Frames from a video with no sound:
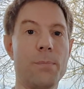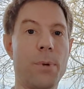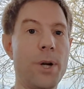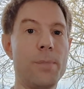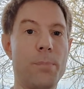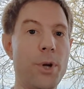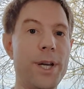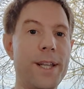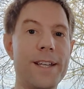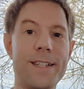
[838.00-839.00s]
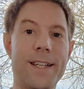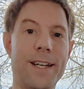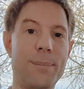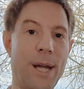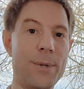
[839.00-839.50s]
by burning it
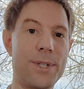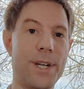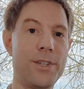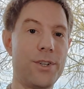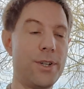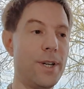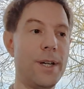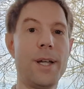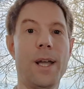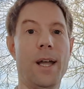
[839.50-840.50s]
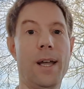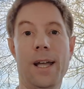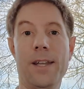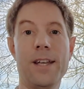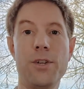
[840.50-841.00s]
in a power station,
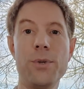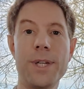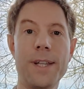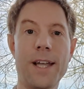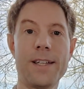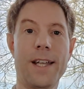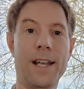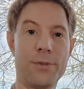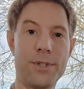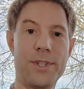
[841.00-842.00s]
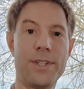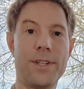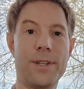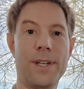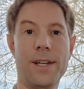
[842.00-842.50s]
and then using that electricity
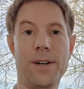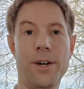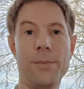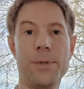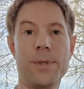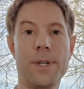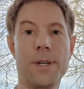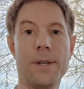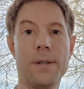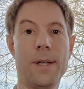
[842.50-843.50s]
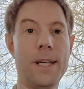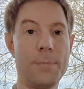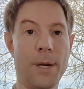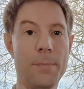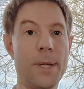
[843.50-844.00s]
to heat our home using a
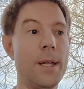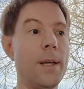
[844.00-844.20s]
heat pump